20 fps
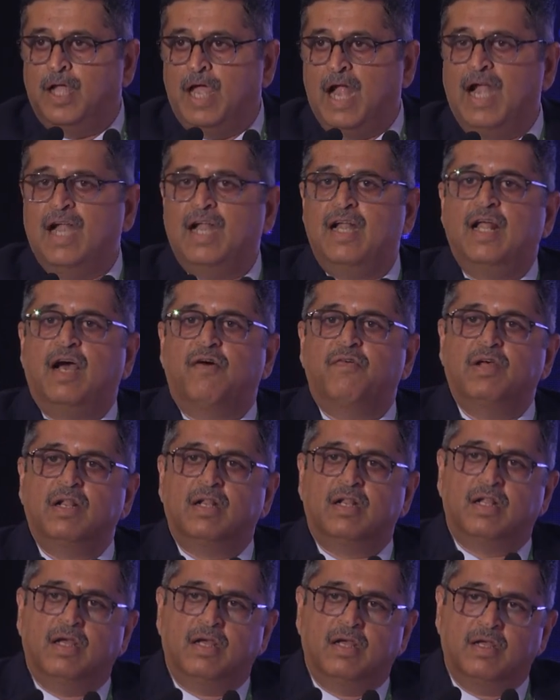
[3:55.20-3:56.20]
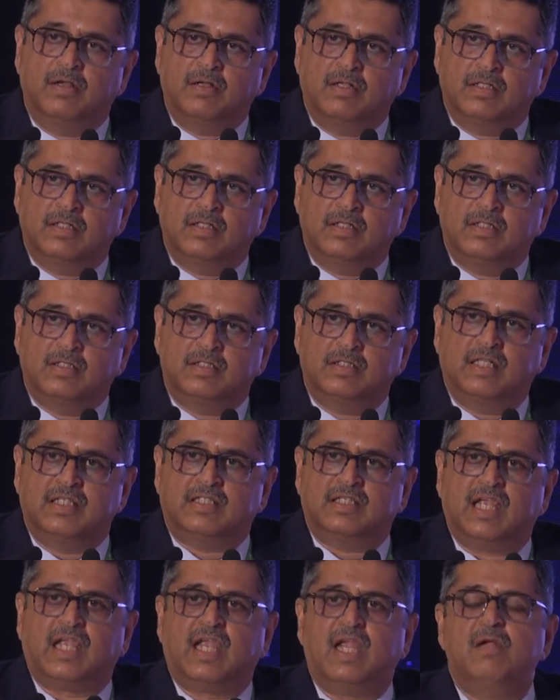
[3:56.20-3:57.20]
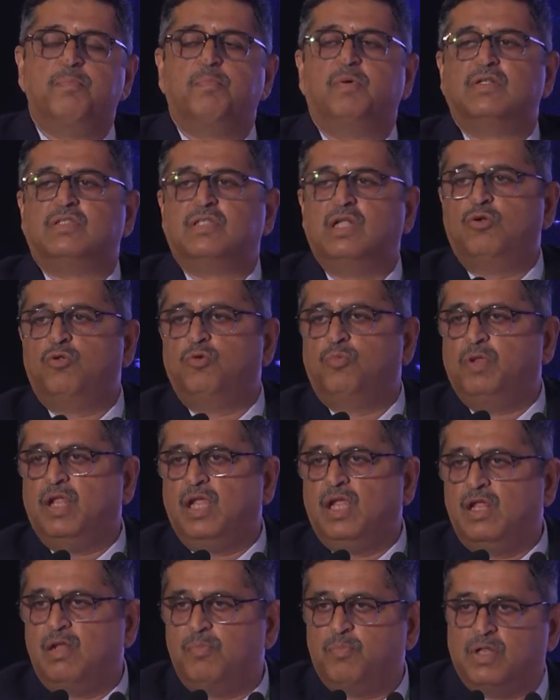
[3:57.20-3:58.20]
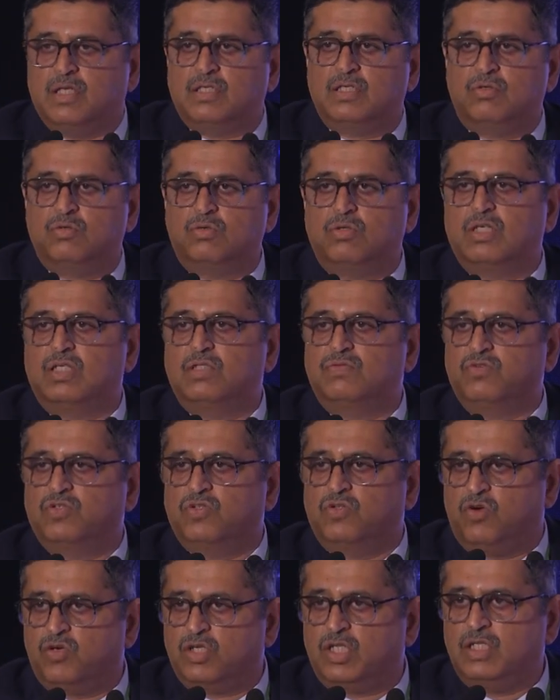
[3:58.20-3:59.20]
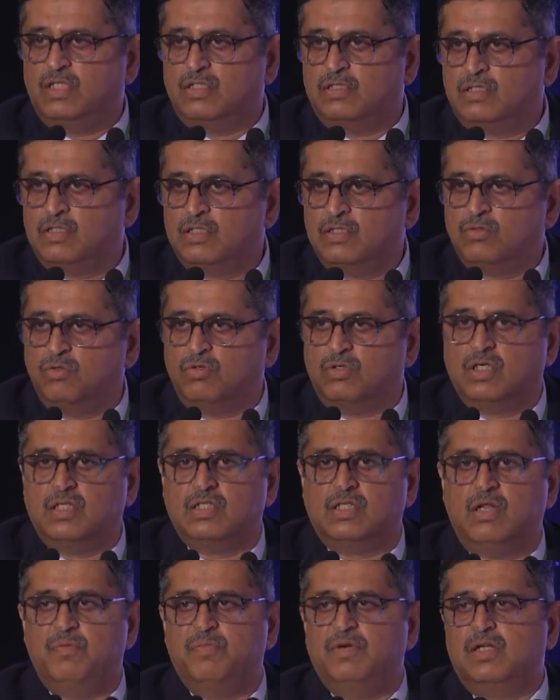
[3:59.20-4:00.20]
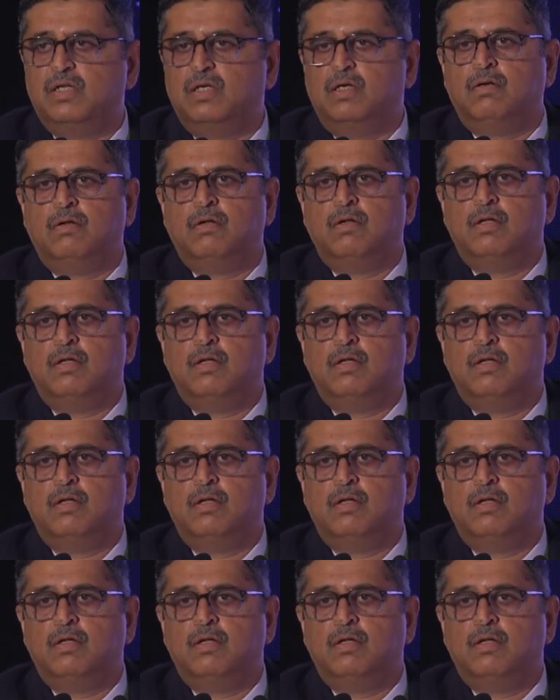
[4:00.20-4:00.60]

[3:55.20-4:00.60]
And our, the second person to bring in pressure cookers was Hawkins Cookers Limited.